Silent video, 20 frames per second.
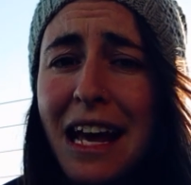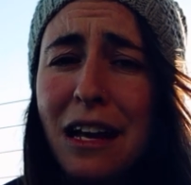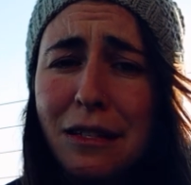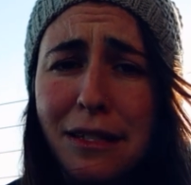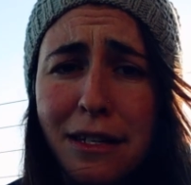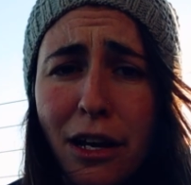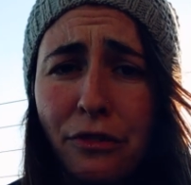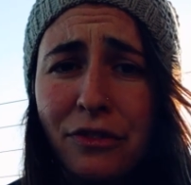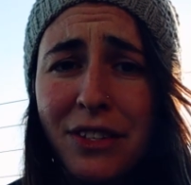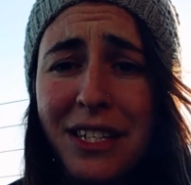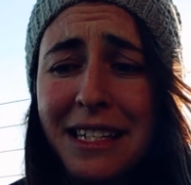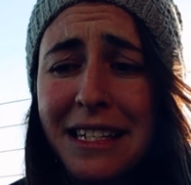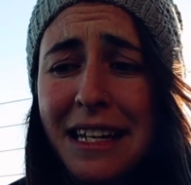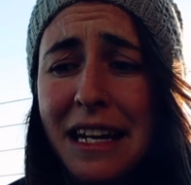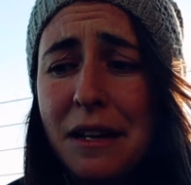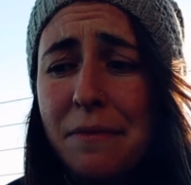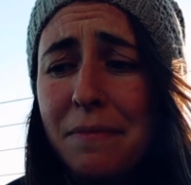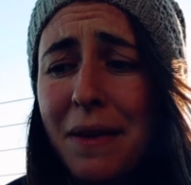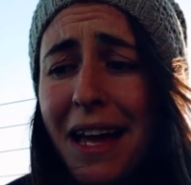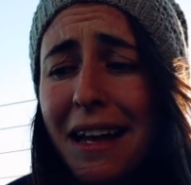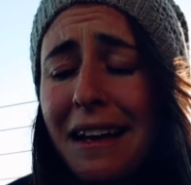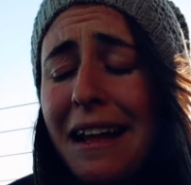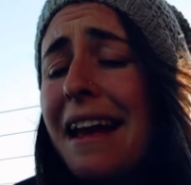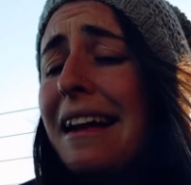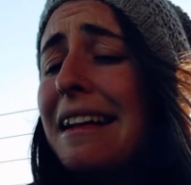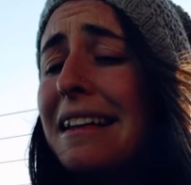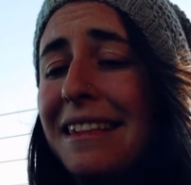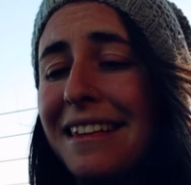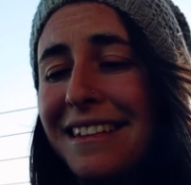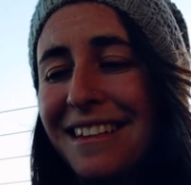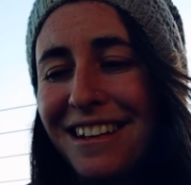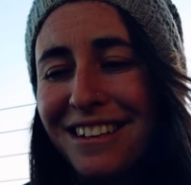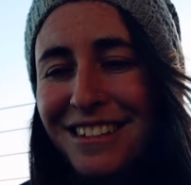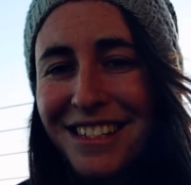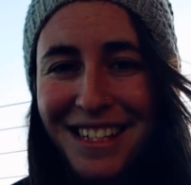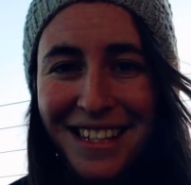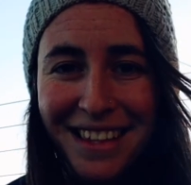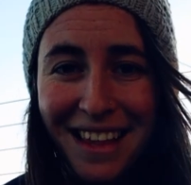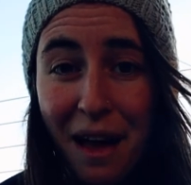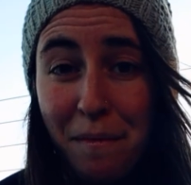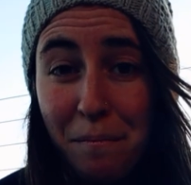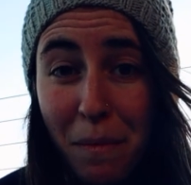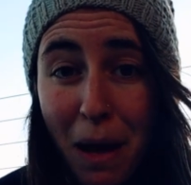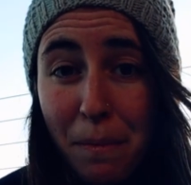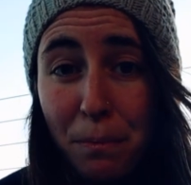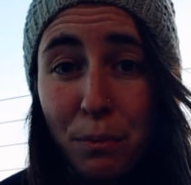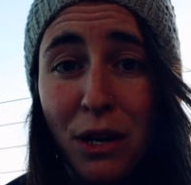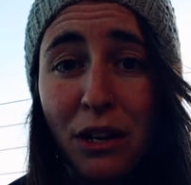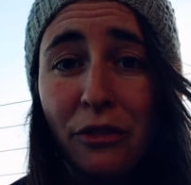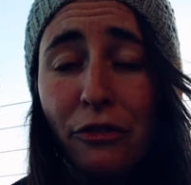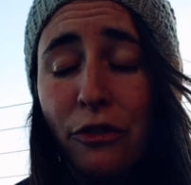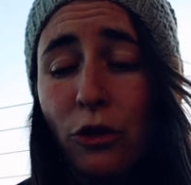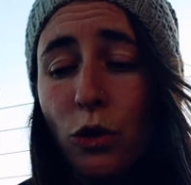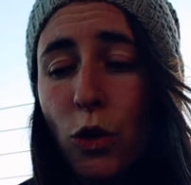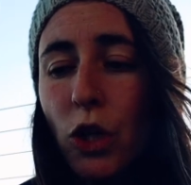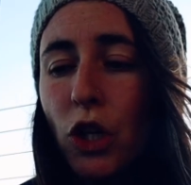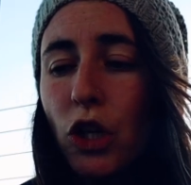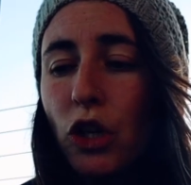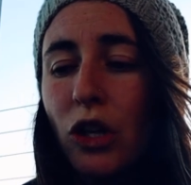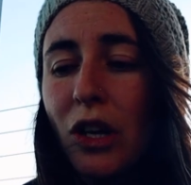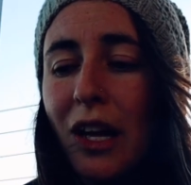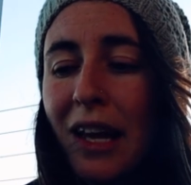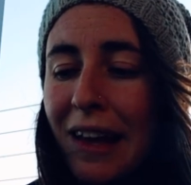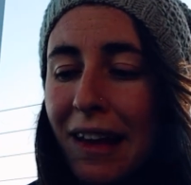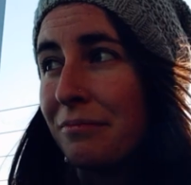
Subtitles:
our self-esteem, and anything else that might bring for you.